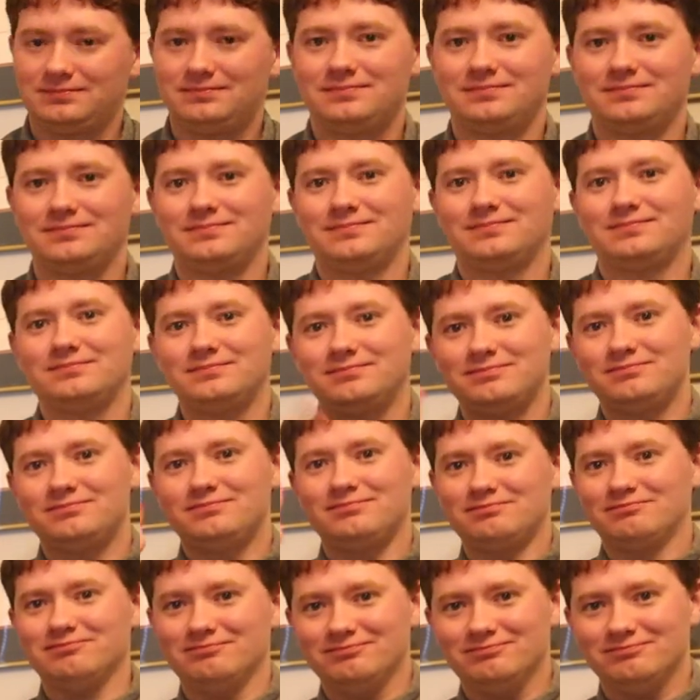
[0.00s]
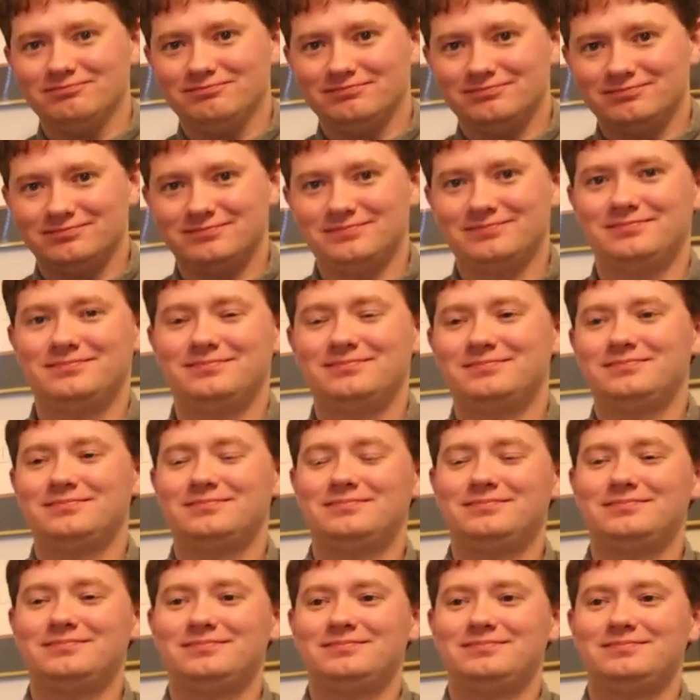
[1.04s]

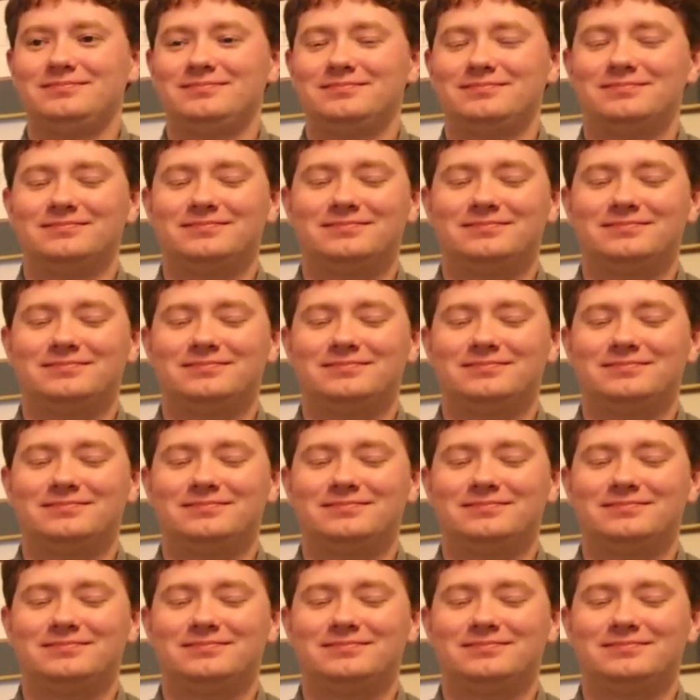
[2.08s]
No words are spoken by the person on screen.